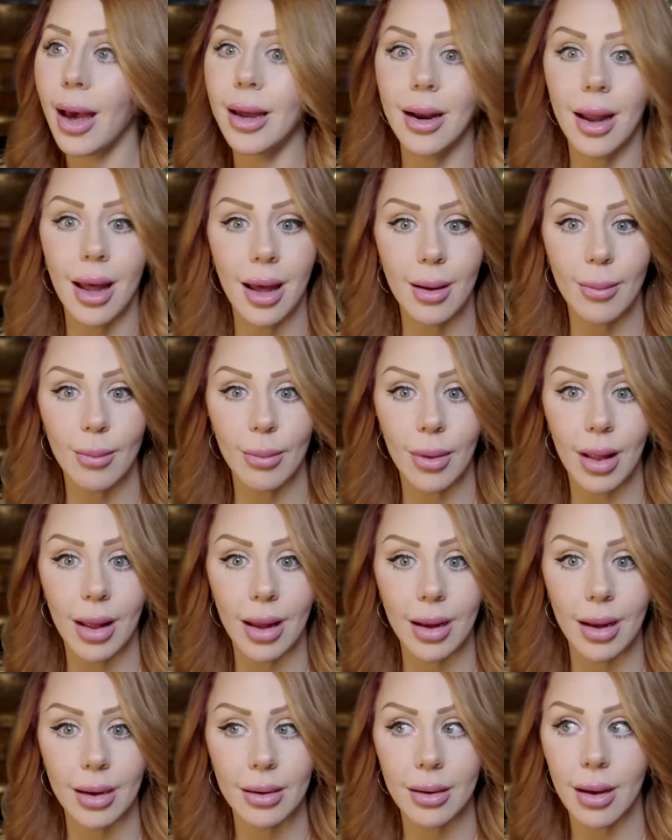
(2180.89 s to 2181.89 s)
And I'm
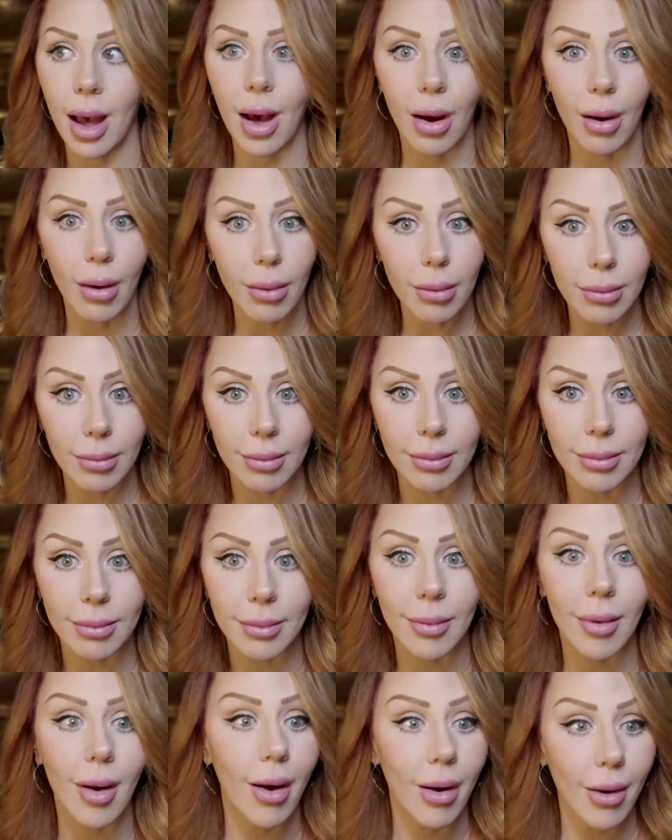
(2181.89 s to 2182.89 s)
like, oh,
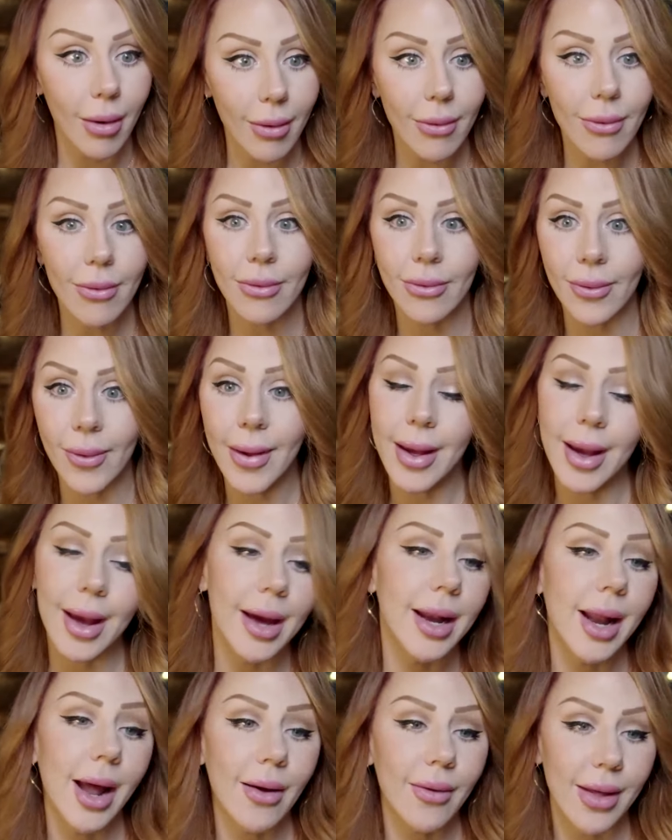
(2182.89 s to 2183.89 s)
oh,
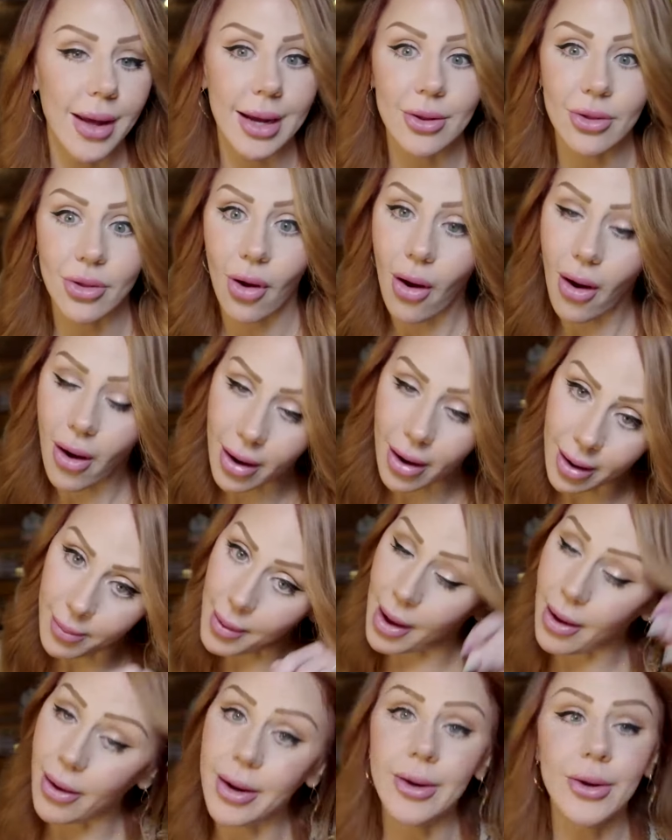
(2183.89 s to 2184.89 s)
and how they can talk
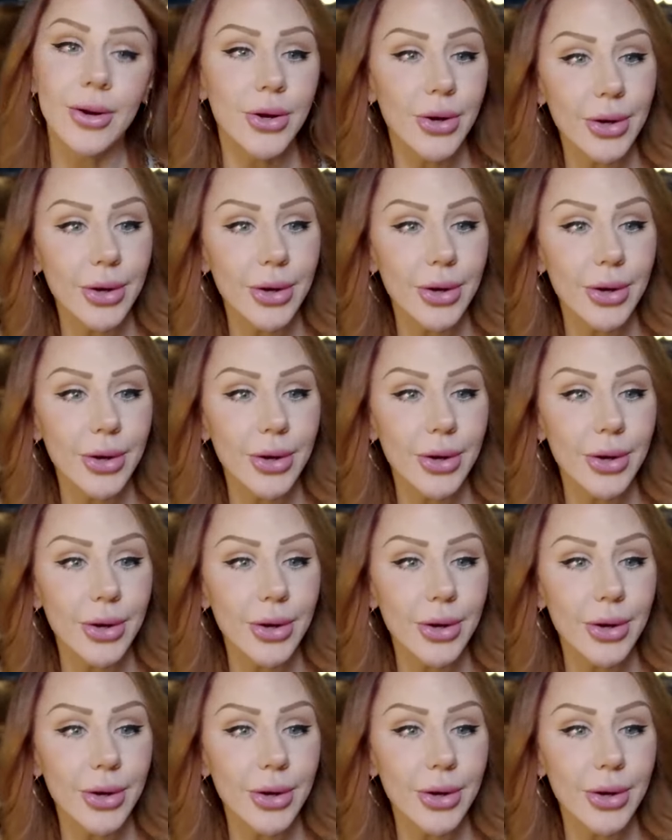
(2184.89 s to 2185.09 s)
about it.